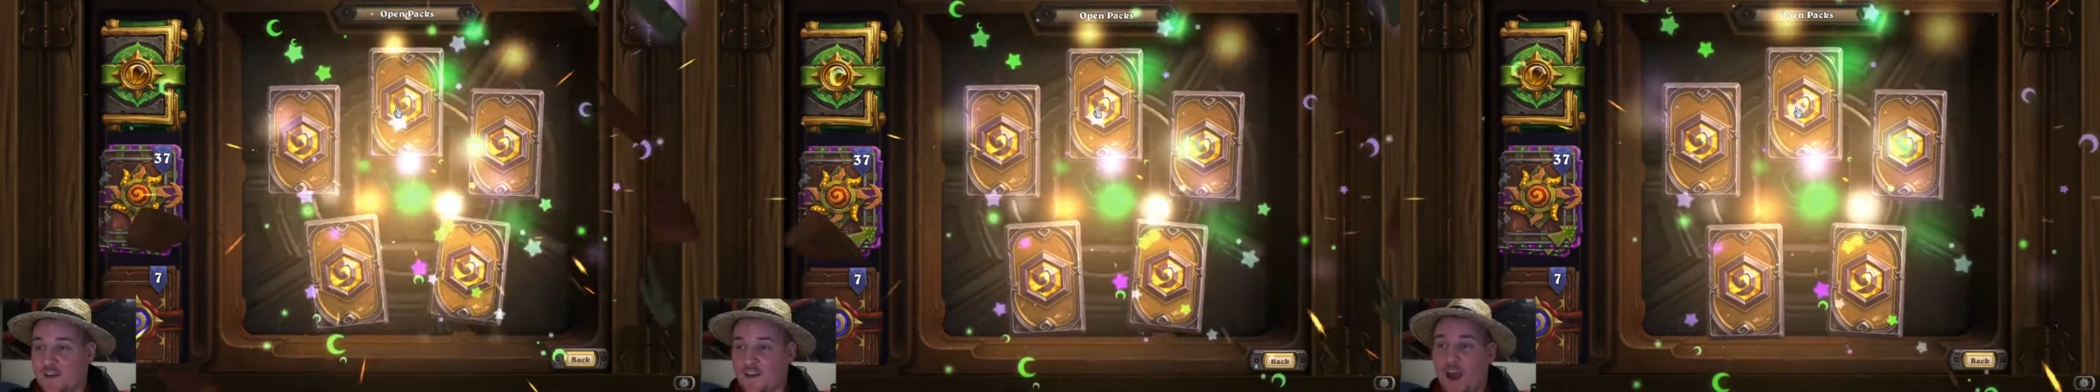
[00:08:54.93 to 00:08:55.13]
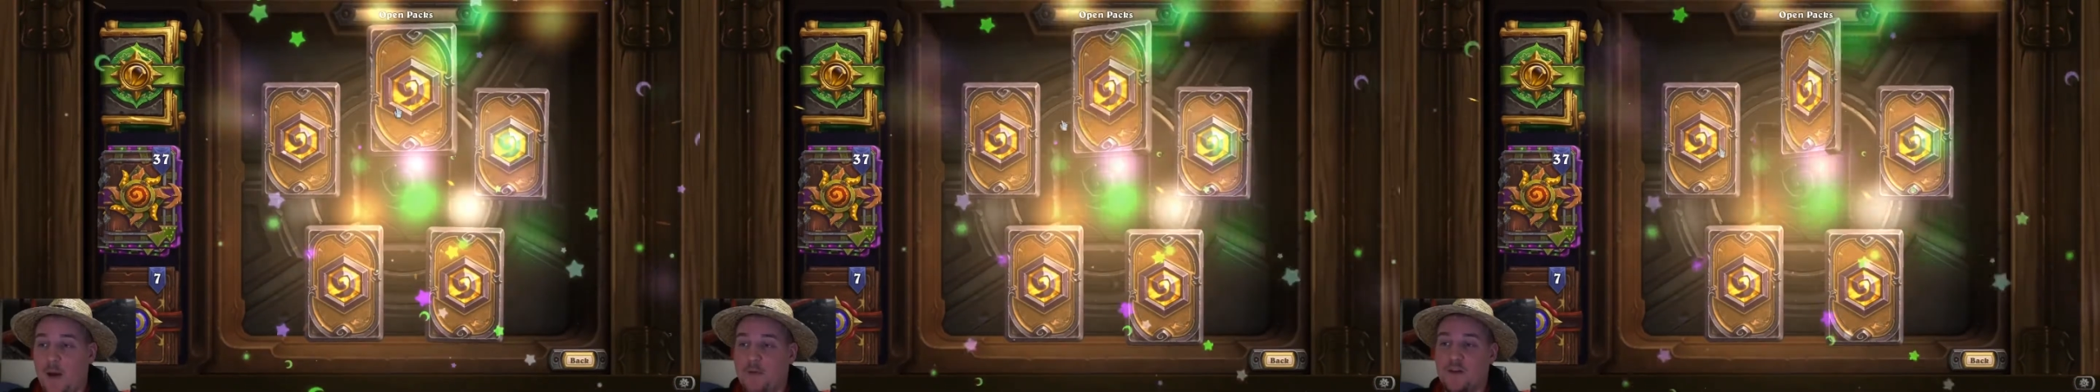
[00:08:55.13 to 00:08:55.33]

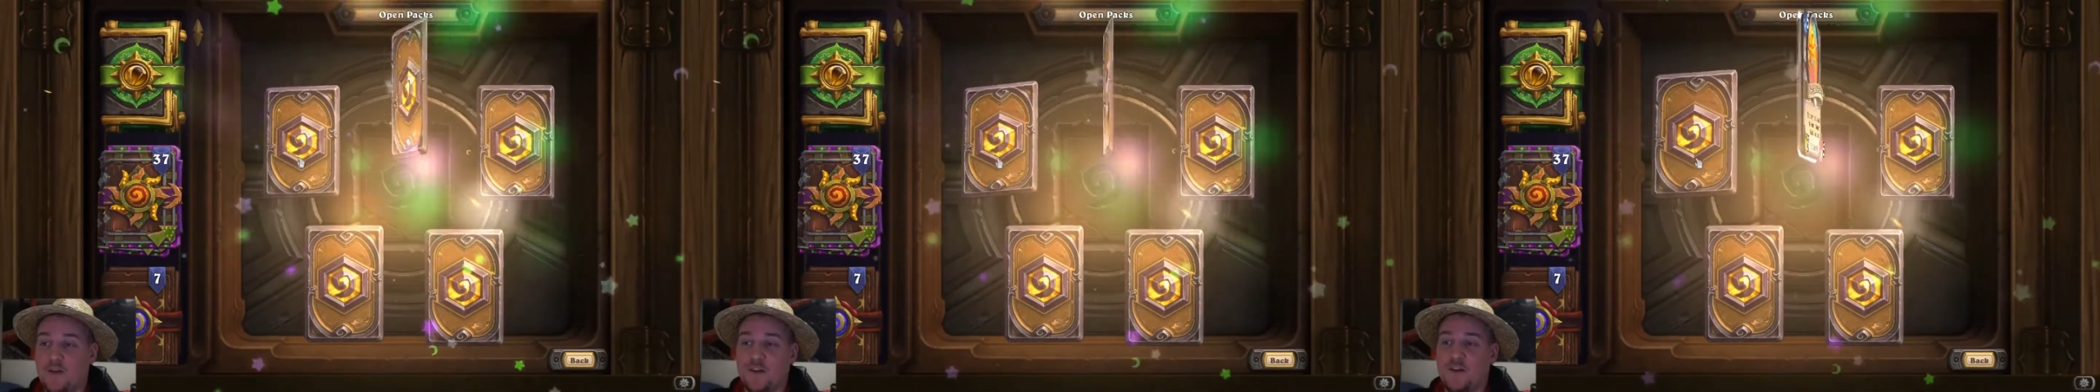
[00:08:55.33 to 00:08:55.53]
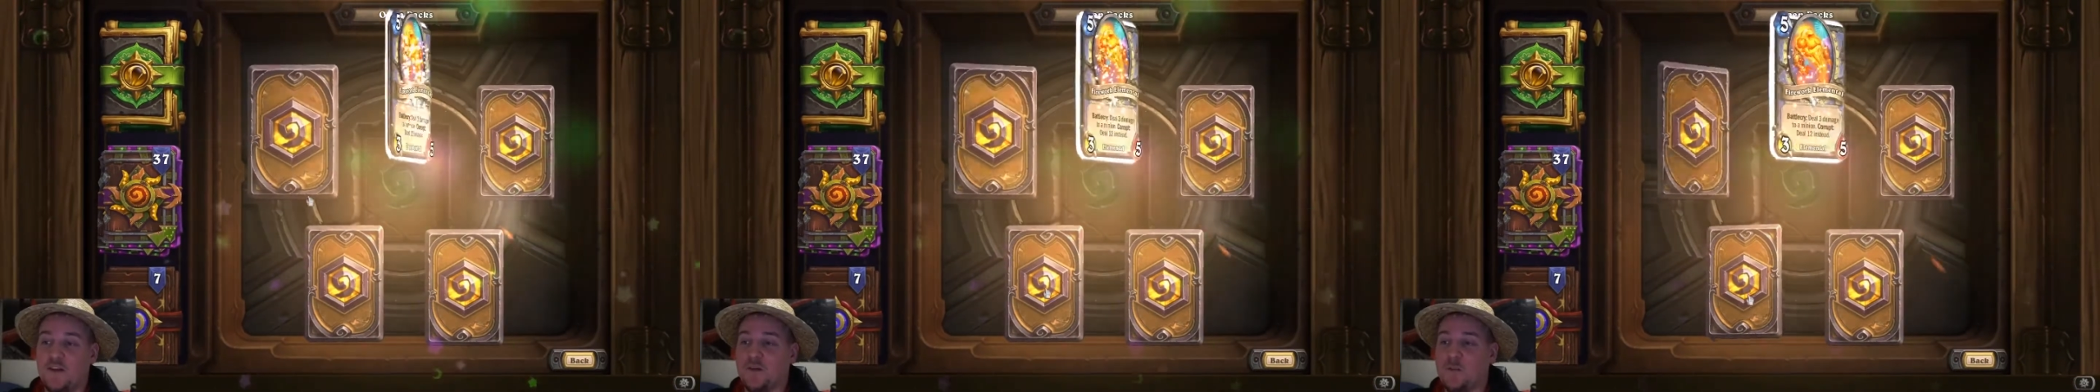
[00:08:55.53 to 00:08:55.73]

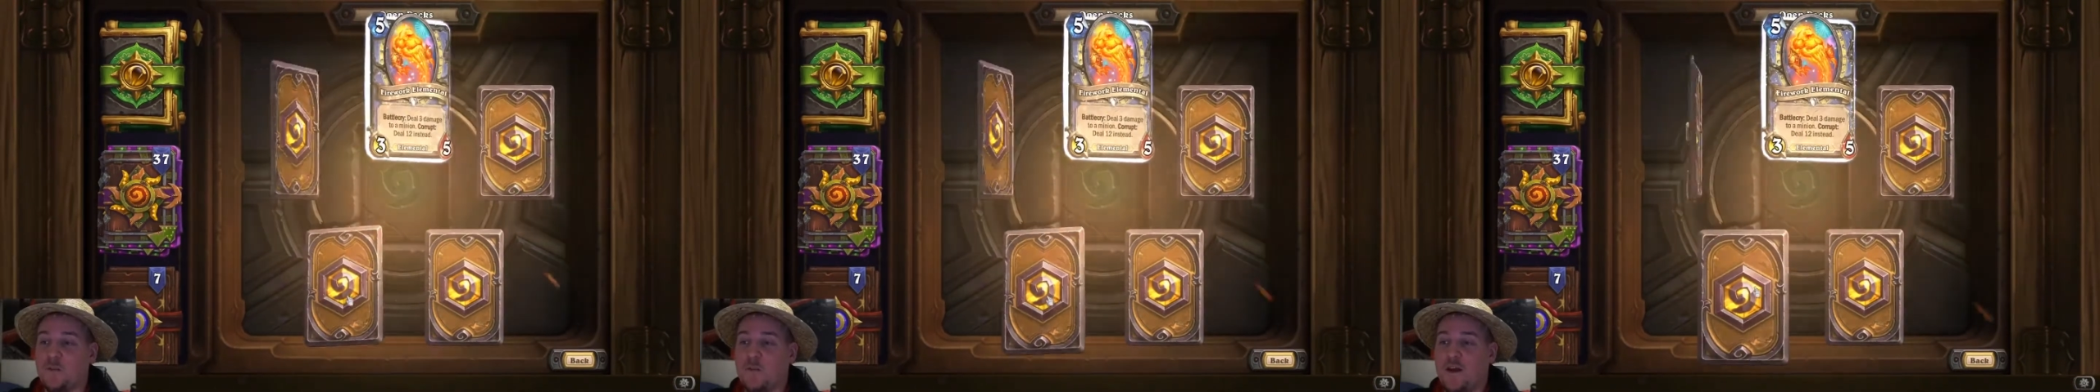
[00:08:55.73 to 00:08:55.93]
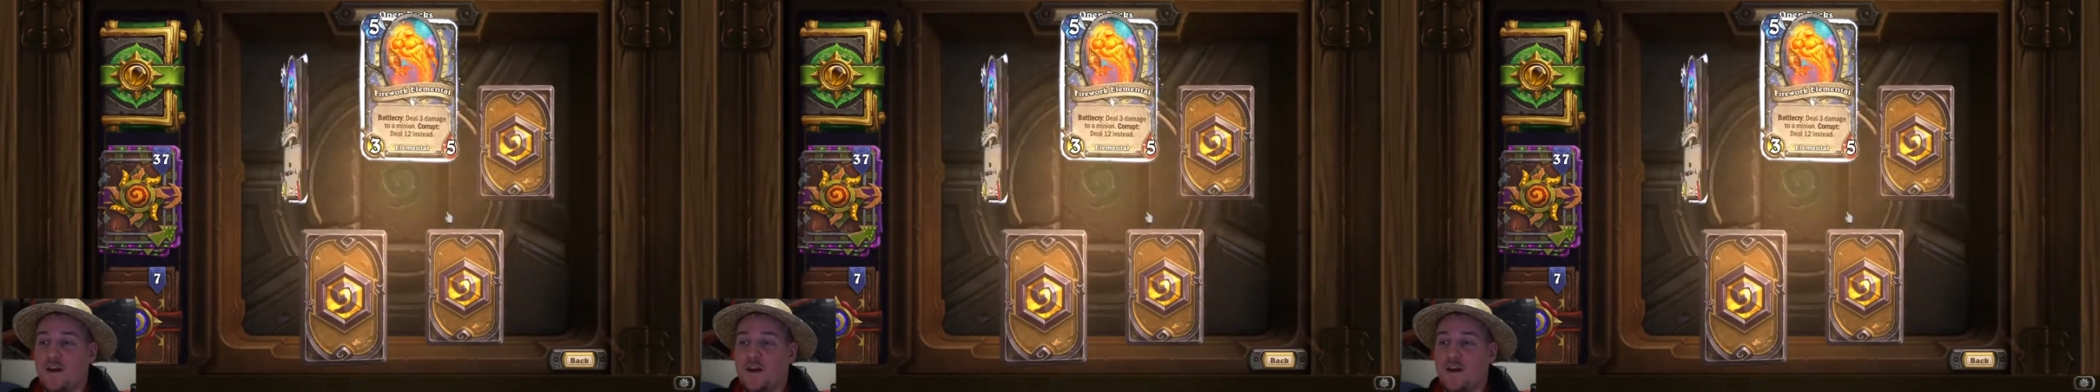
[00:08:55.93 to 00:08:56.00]
Capitalism